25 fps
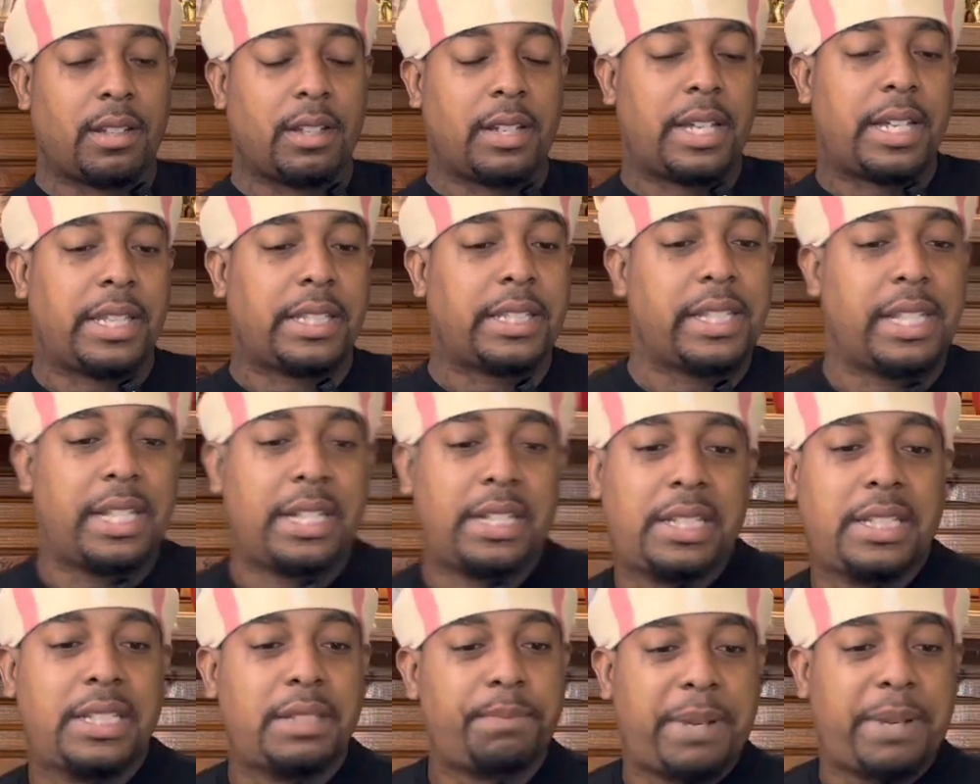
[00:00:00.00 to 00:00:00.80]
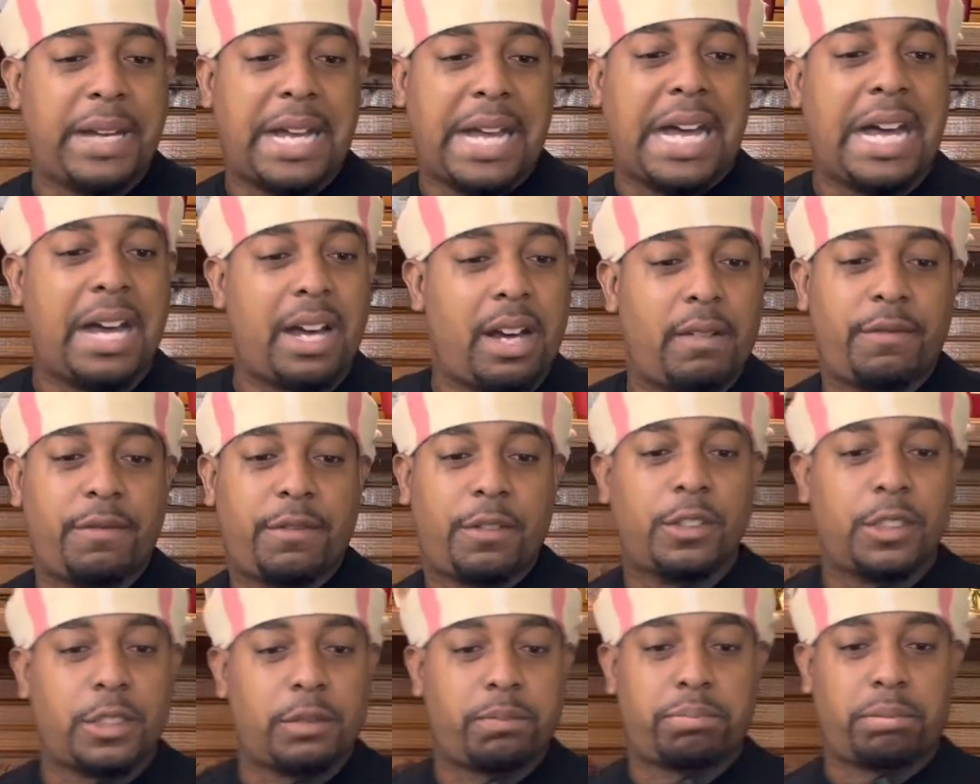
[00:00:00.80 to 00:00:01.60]
Got that little
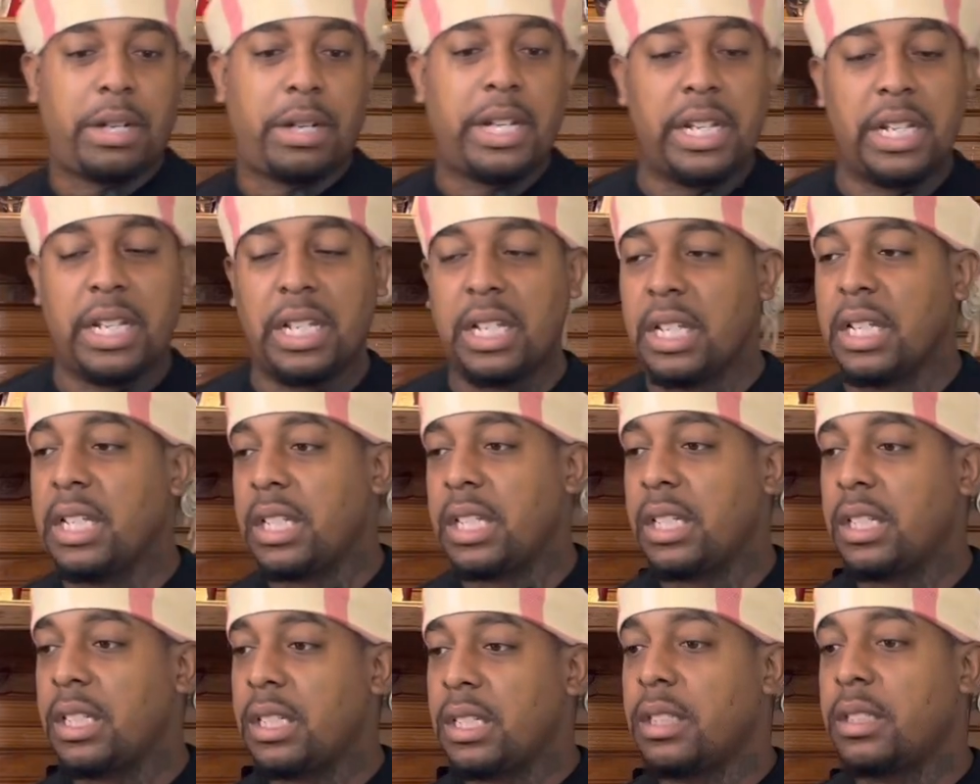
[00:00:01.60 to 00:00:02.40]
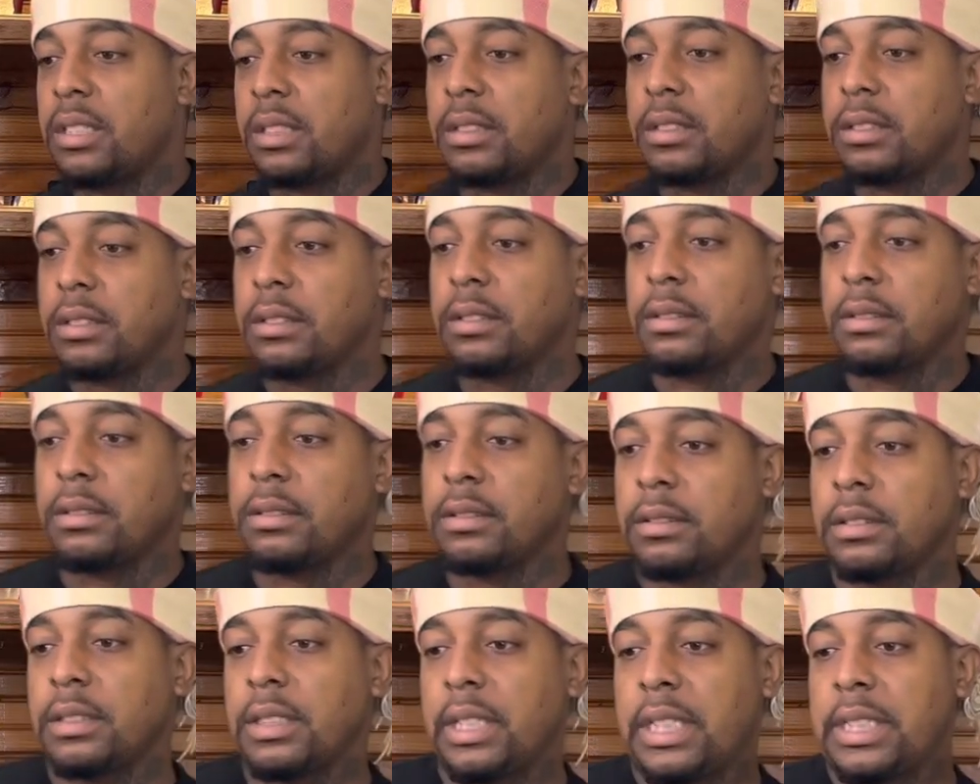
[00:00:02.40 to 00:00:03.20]
powerful sprayer.
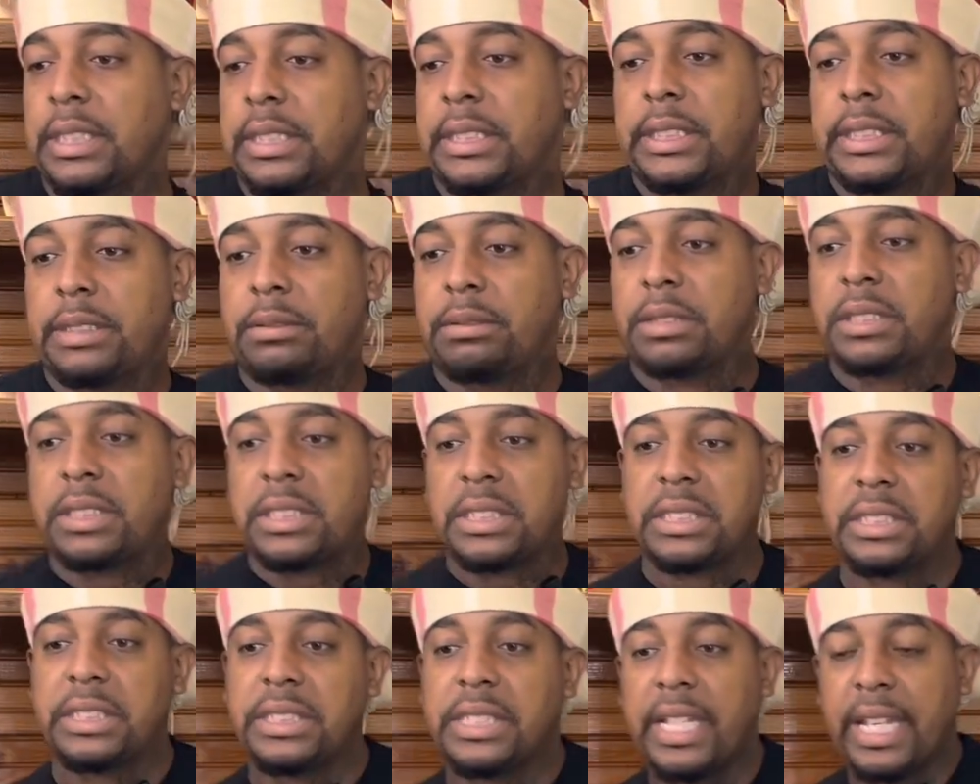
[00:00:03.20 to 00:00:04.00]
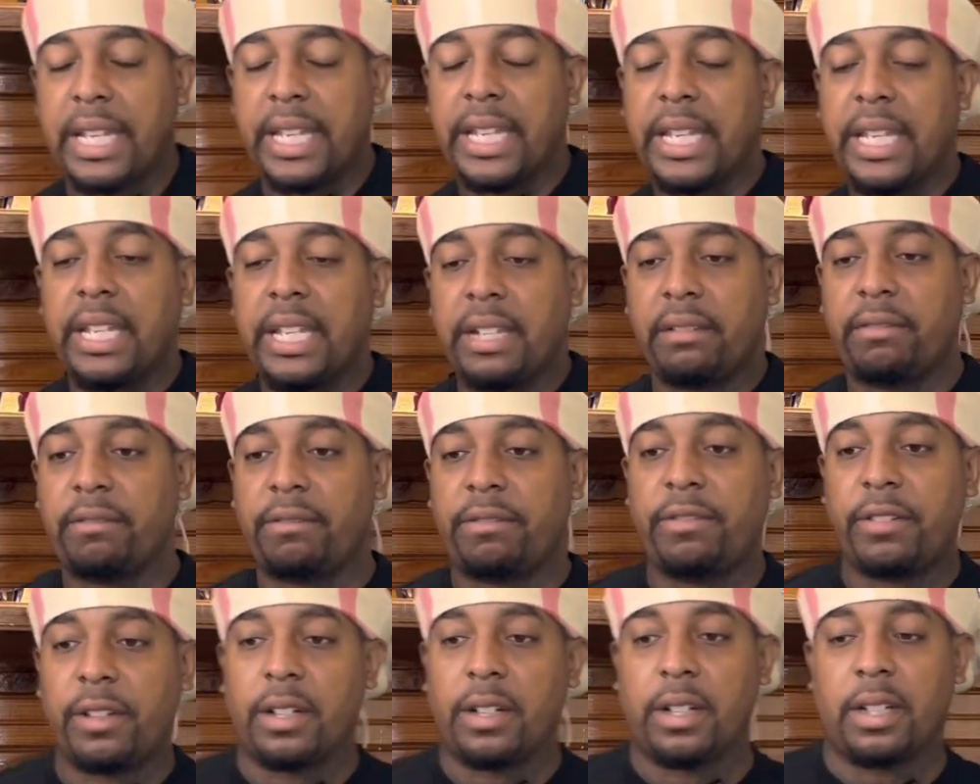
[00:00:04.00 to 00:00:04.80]
Let's see what this thing hitting
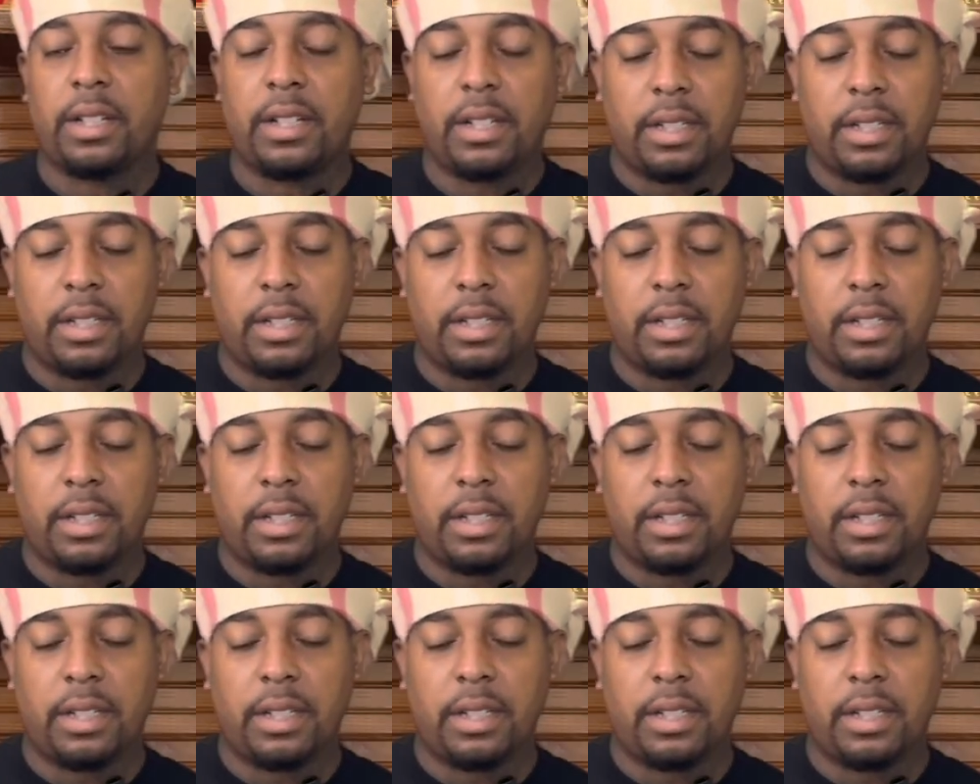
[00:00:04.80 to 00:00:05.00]
for.